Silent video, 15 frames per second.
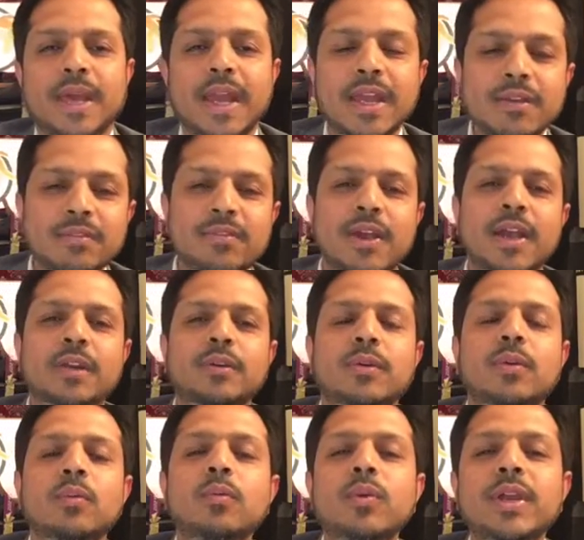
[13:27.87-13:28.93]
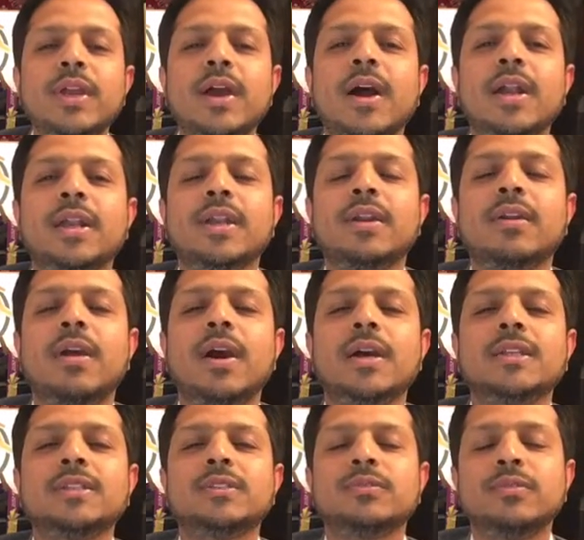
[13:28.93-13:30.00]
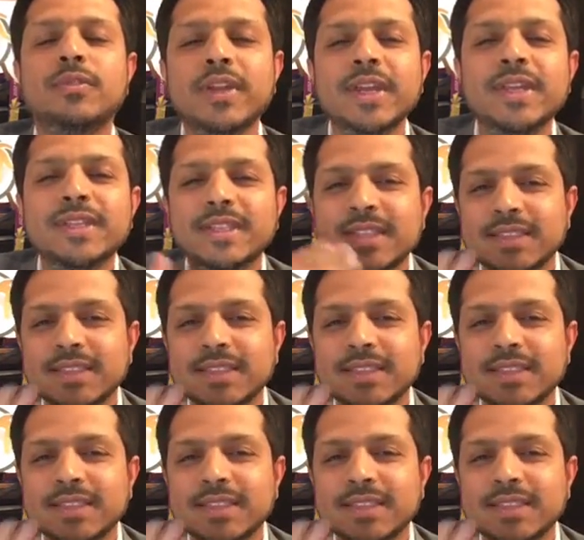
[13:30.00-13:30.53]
In fact, we are transferring